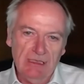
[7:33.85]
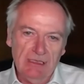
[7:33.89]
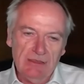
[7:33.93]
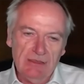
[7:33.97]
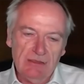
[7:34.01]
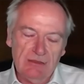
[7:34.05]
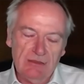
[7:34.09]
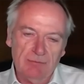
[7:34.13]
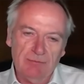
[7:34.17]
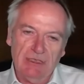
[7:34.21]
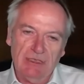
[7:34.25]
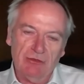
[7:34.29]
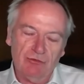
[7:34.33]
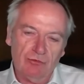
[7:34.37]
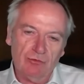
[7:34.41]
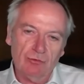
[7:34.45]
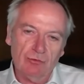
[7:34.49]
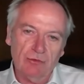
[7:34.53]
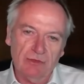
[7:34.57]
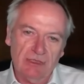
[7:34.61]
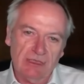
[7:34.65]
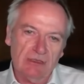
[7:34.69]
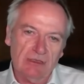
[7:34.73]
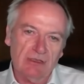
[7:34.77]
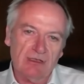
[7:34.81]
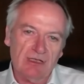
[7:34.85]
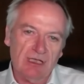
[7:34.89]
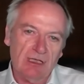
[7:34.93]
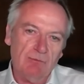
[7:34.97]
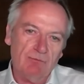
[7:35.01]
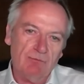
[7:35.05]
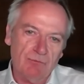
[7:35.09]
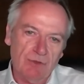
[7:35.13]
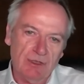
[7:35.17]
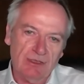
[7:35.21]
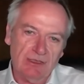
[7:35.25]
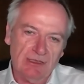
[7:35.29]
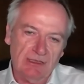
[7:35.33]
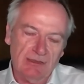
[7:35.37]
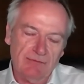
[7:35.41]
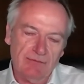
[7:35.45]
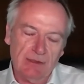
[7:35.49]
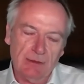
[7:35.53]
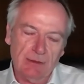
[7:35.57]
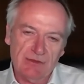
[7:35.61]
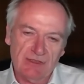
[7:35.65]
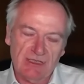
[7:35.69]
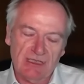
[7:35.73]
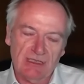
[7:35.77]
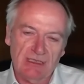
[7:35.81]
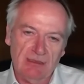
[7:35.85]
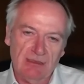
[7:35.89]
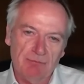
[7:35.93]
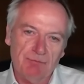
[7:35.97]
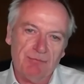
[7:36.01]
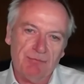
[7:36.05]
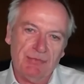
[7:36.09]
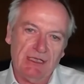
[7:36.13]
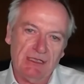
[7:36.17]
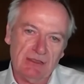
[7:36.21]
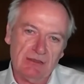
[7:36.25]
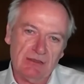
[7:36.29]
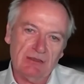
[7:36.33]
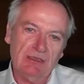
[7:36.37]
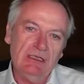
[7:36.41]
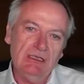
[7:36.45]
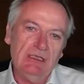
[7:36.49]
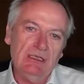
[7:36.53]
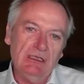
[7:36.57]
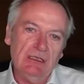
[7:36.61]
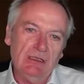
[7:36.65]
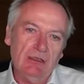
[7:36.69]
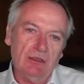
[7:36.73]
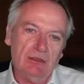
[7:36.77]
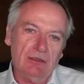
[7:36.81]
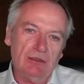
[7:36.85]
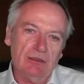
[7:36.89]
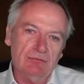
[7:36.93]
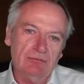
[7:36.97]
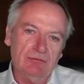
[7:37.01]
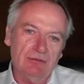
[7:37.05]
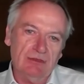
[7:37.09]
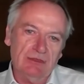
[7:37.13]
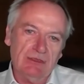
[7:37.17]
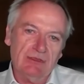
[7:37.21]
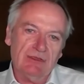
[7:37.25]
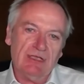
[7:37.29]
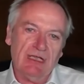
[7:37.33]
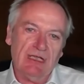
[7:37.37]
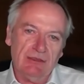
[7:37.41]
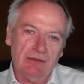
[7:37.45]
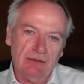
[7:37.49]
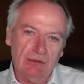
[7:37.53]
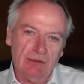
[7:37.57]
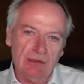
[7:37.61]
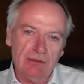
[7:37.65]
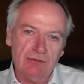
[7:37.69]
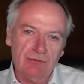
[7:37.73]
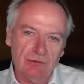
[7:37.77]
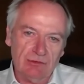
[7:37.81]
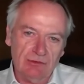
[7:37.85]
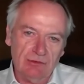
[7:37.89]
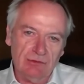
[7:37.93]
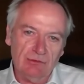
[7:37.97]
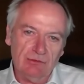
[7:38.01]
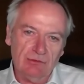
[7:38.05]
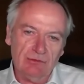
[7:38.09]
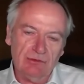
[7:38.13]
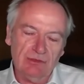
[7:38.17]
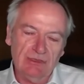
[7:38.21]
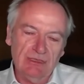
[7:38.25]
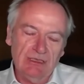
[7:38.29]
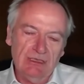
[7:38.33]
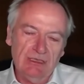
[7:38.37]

to make sure they could keep running if there was any impact on the technologies.